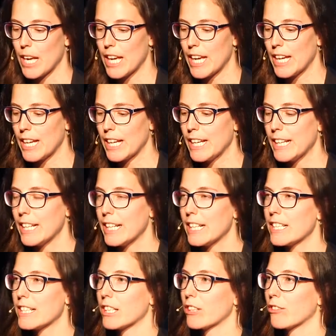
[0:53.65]

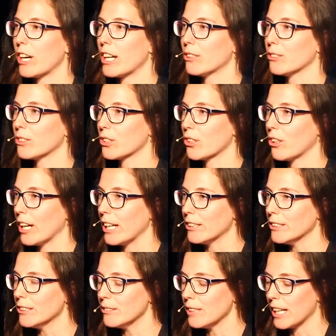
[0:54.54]
He did Cradle to
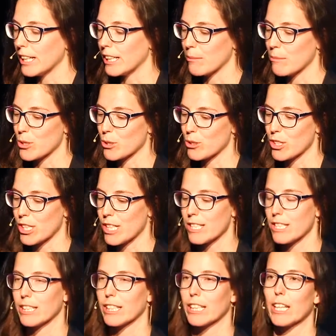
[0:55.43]
Cradle, and I'm sure
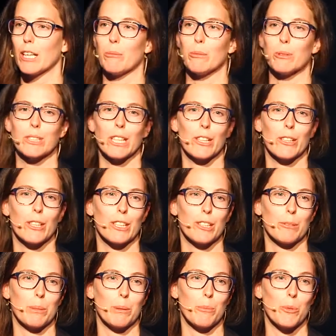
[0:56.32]
Jason and Kim will tell you
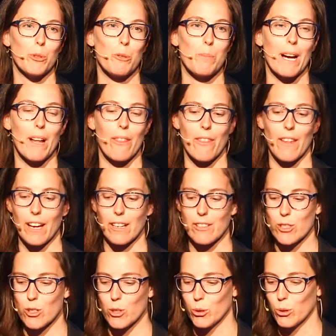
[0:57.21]
a little bit more about
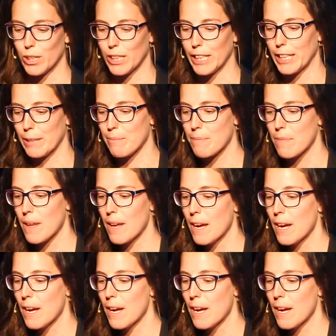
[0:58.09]
that shortly.